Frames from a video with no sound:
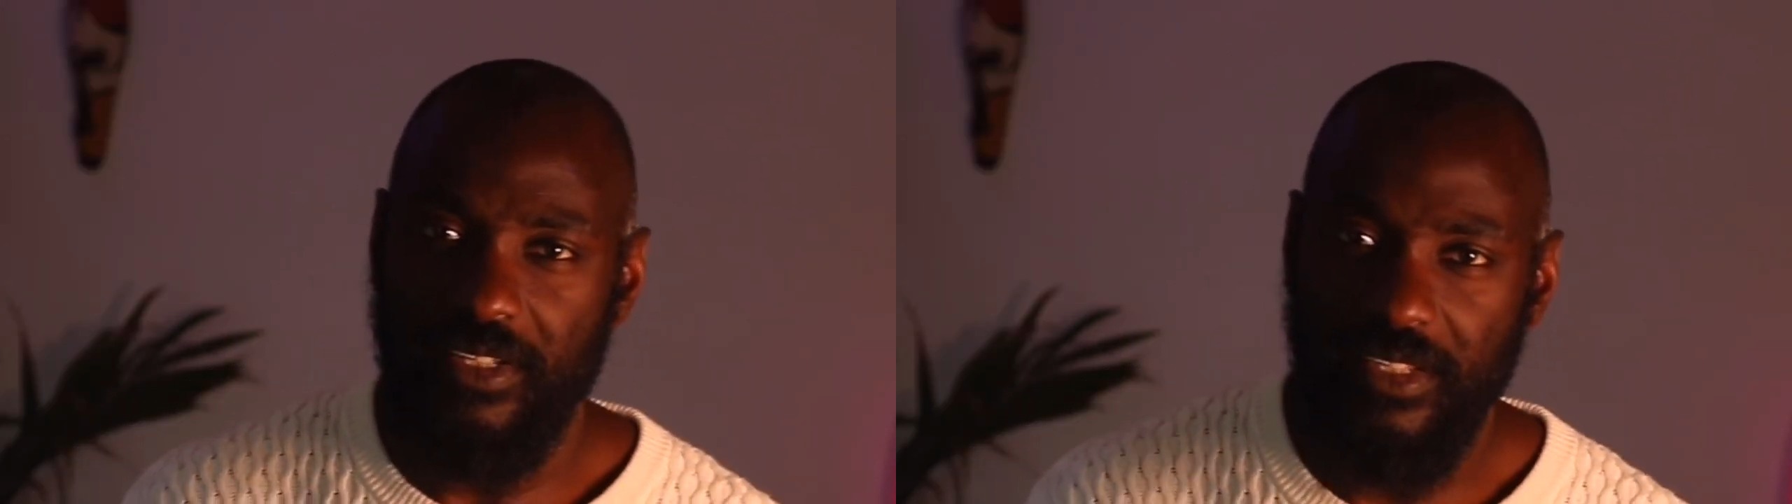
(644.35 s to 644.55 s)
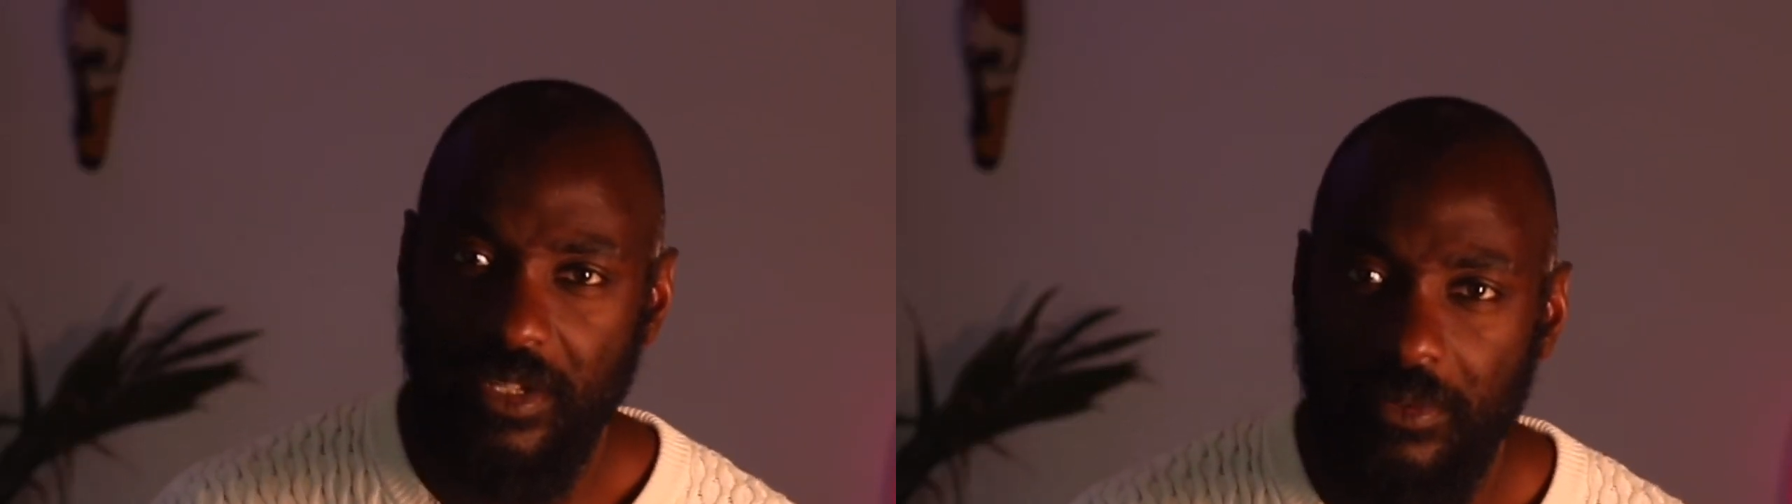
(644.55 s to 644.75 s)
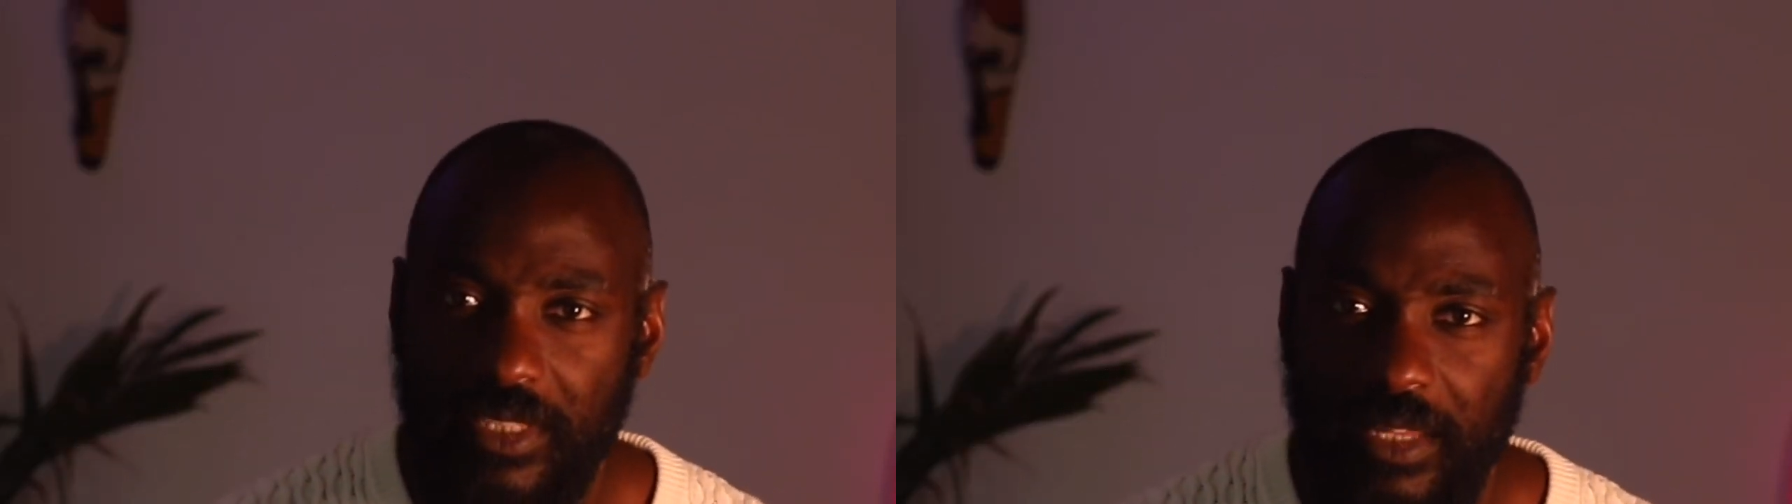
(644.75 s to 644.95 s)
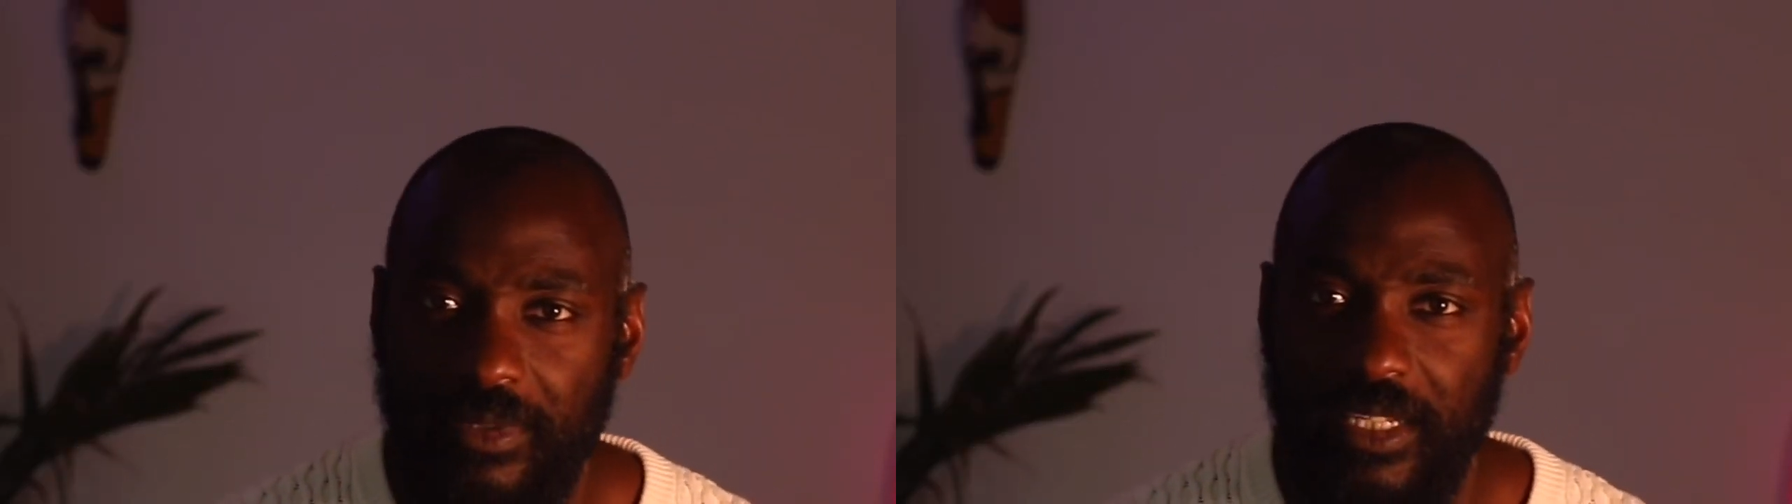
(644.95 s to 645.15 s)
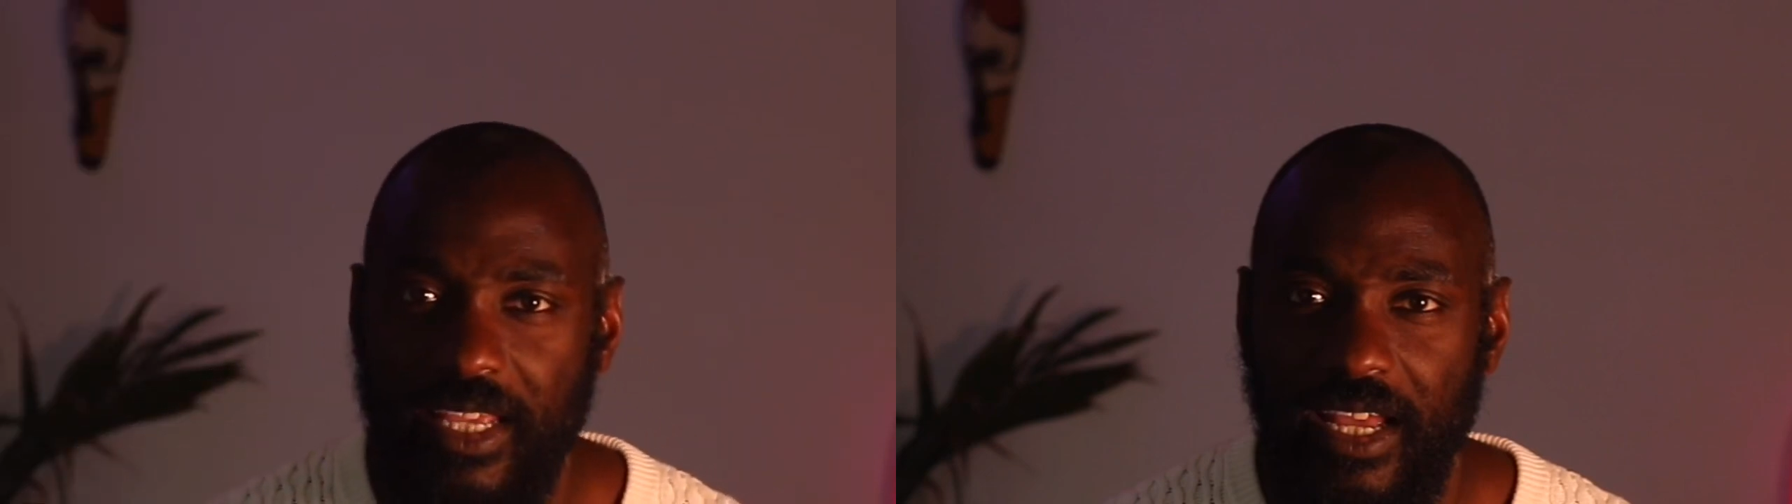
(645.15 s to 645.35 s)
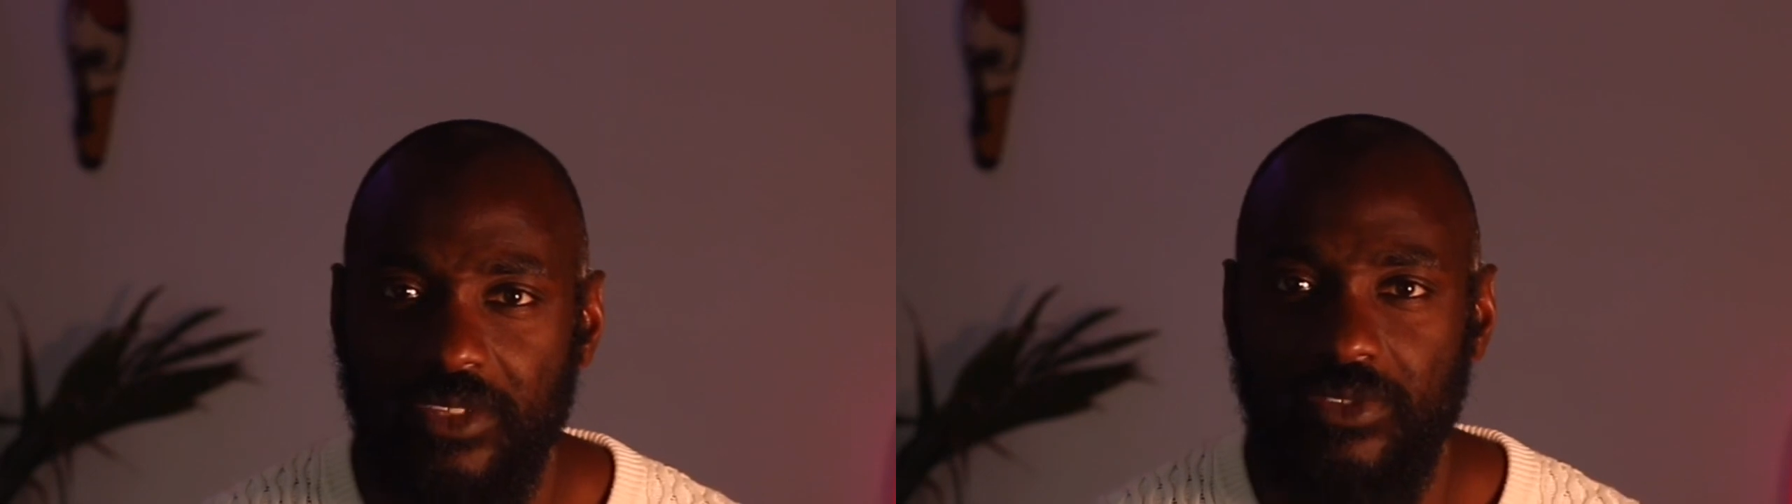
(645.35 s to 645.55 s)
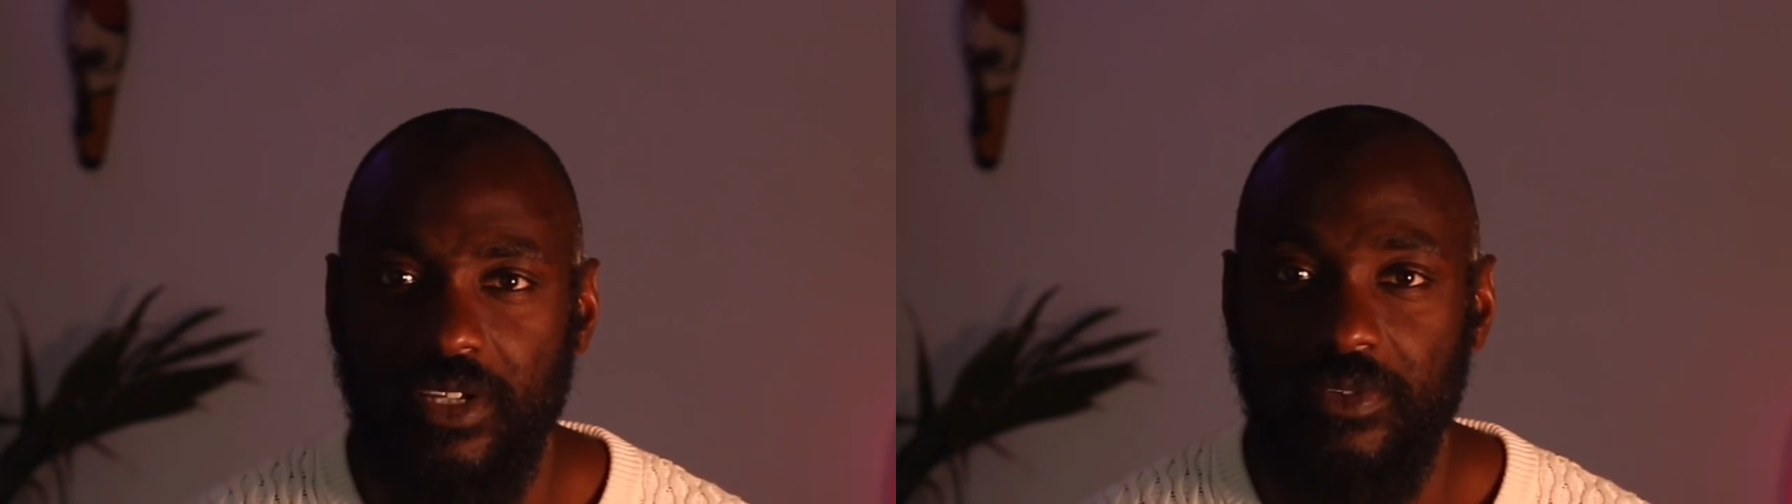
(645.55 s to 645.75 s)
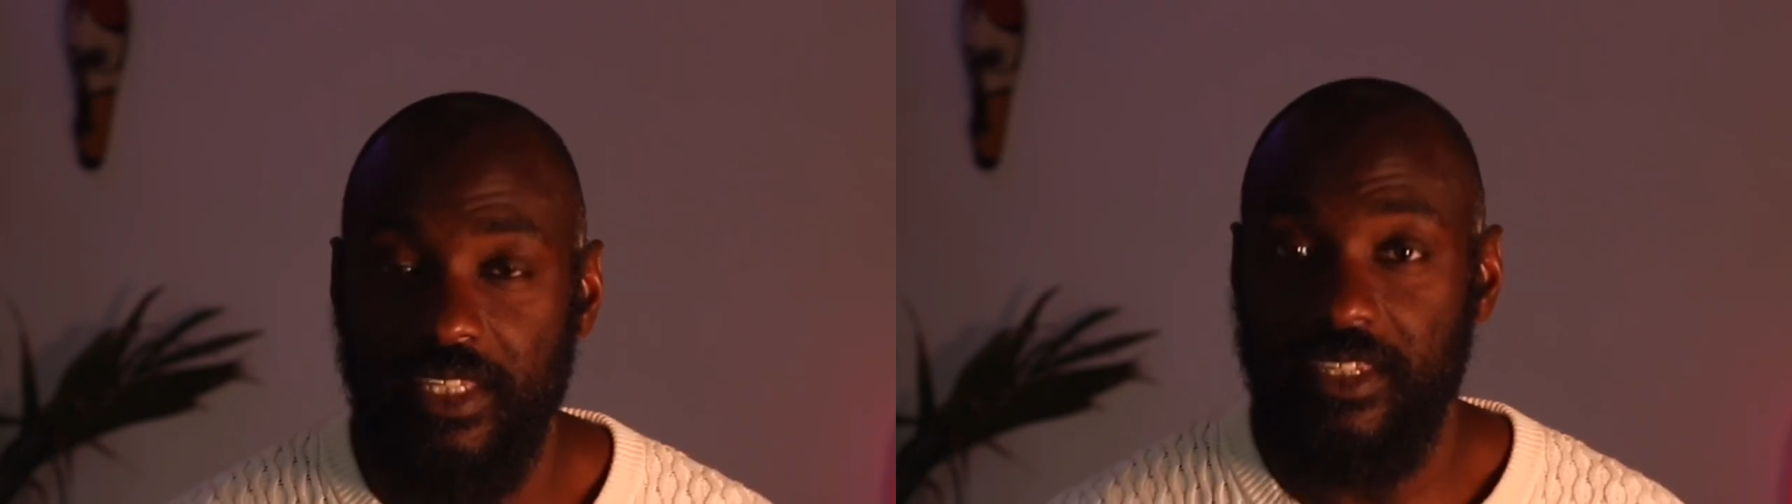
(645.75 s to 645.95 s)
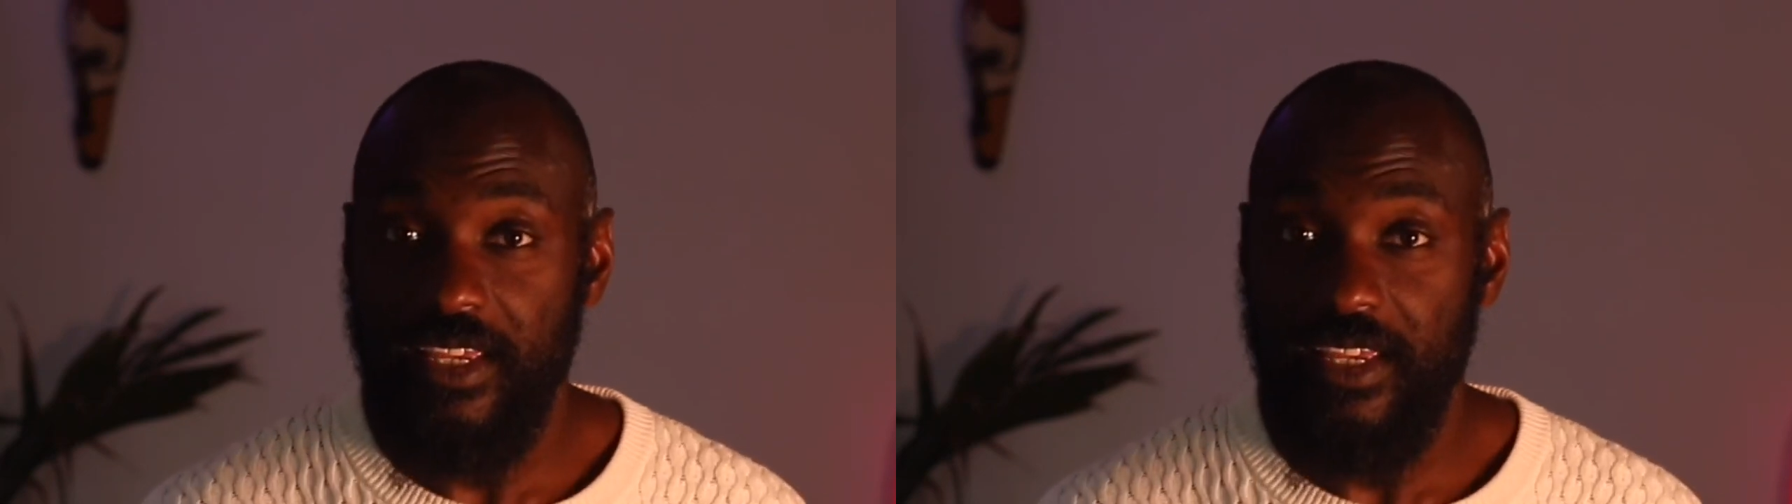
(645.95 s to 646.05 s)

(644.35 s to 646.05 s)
I don't know what the bloody hell's wrong with this.